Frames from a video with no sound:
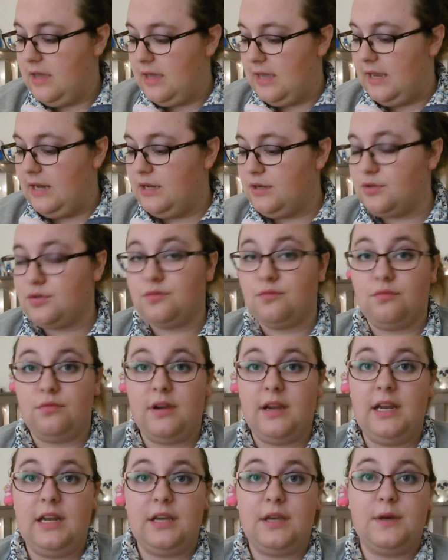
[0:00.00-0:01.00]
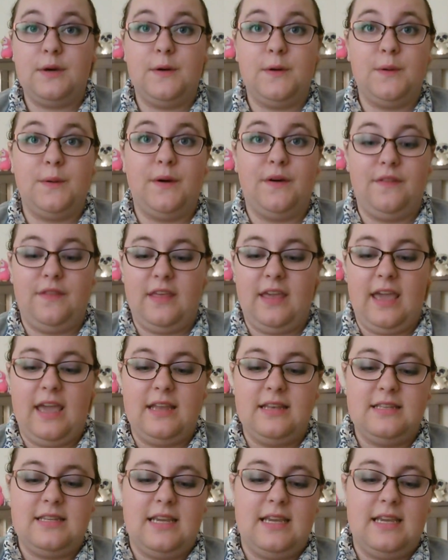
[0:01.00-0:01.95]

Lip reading: It looks really cool on the end.